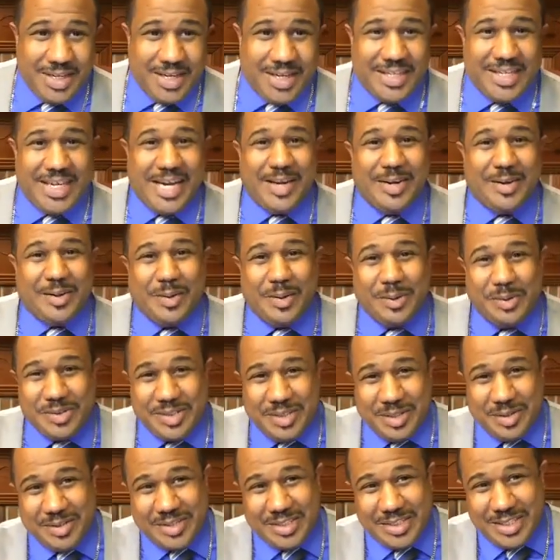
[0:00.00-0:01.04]
and now the whole
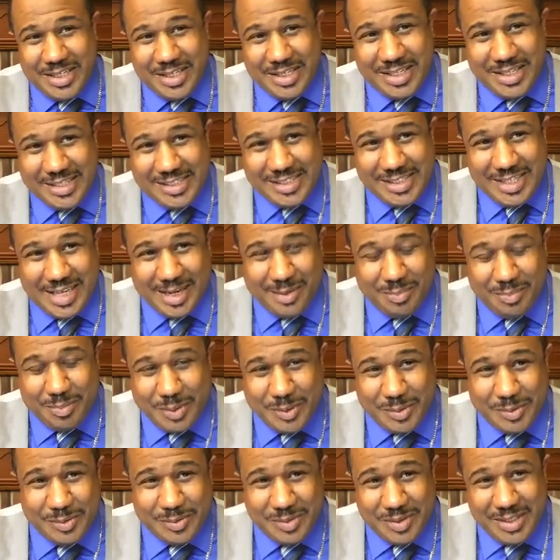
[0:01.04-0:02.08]
church is looking at
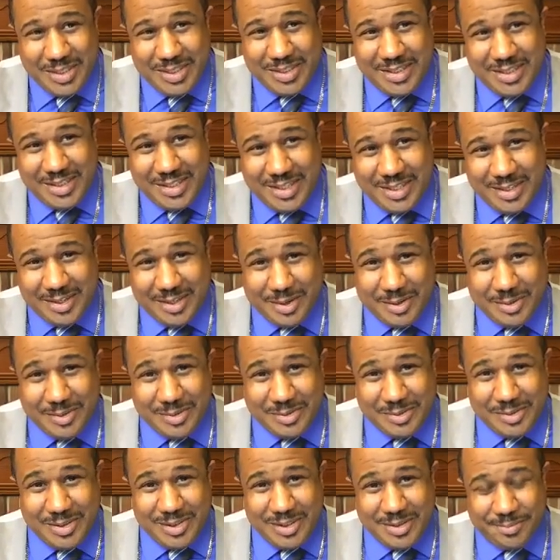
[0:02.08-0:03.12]
Sambo. You
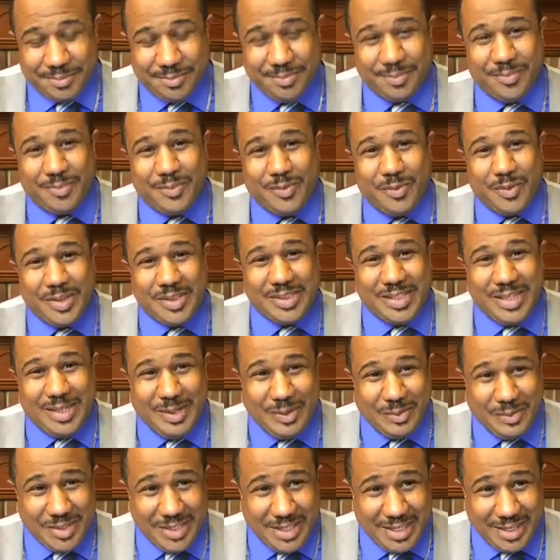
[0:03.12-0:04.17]
know, hmm, what's he
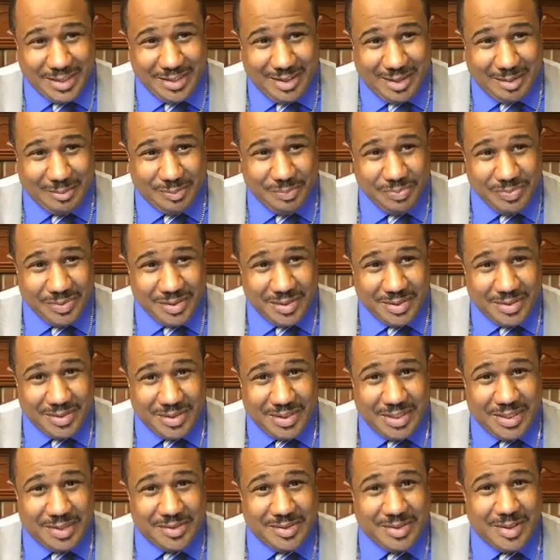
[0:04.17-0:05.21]
doing? Getting up
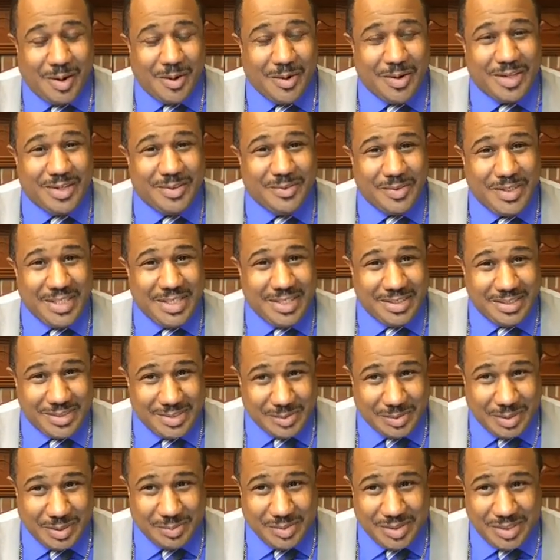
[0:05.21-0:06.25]
there, talking and reading the
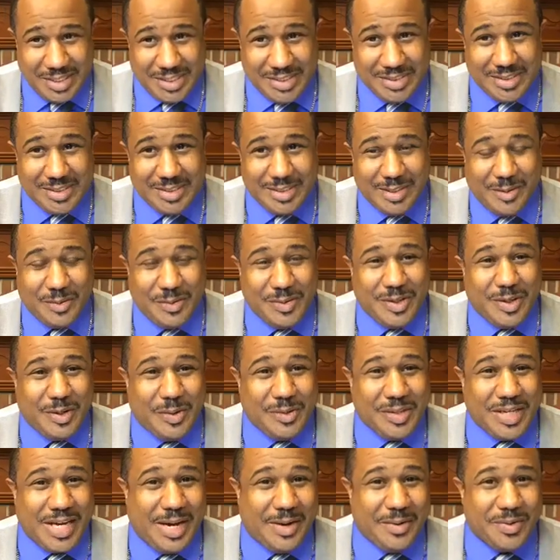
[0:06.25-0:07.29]
scripture. He's a stone
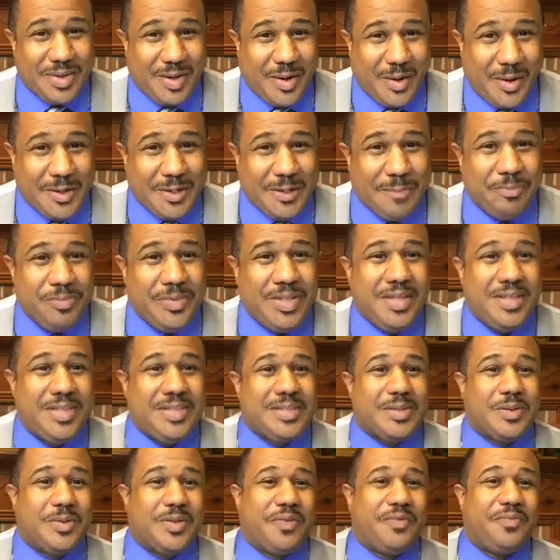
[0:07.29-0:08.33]
cold alcoholic.
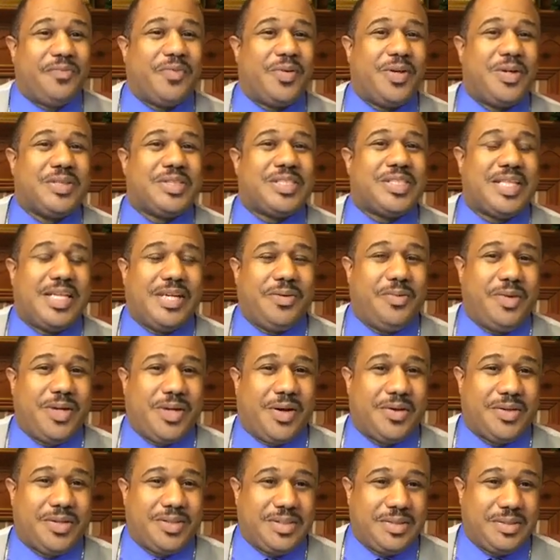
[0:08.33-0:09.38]
So the first thing we
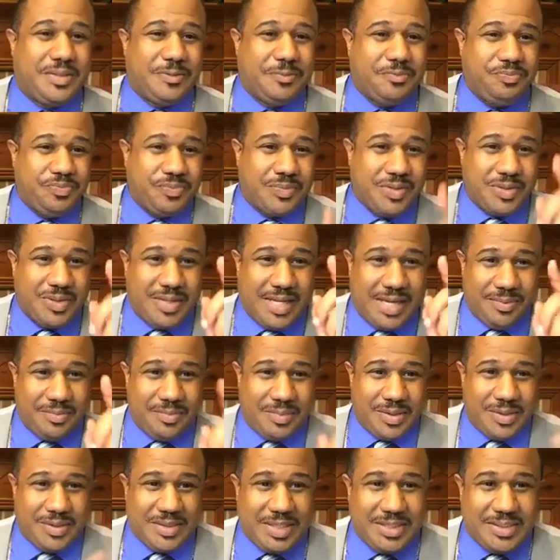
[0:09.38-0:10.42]
ought to do, like
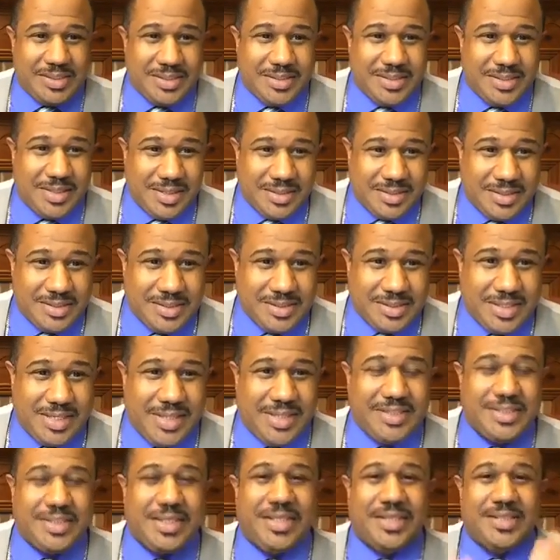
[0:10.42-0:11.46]
Brother Jason Douglas
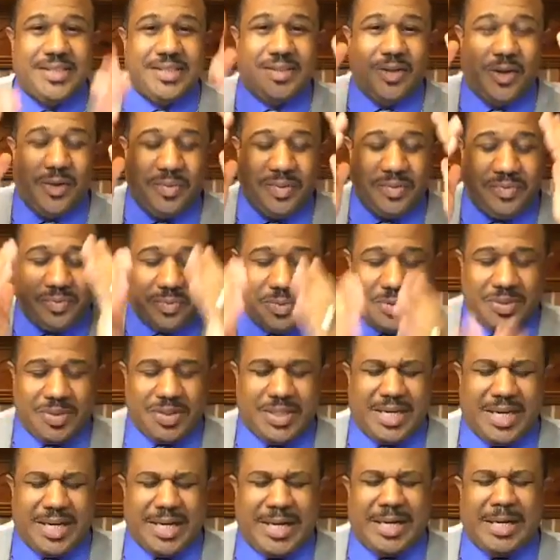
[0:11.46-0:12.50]
says, is go before
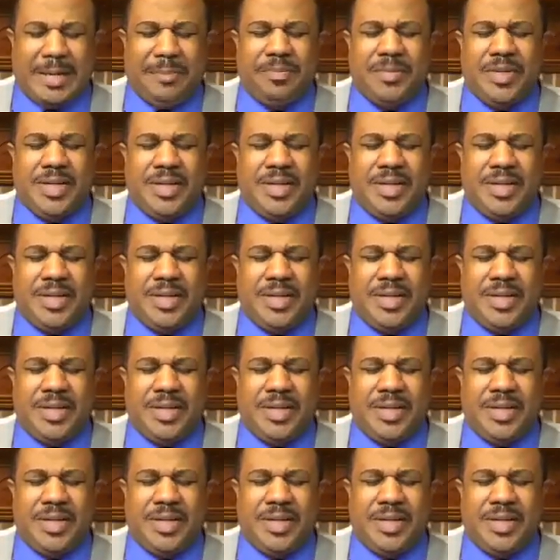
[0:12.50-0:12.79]
God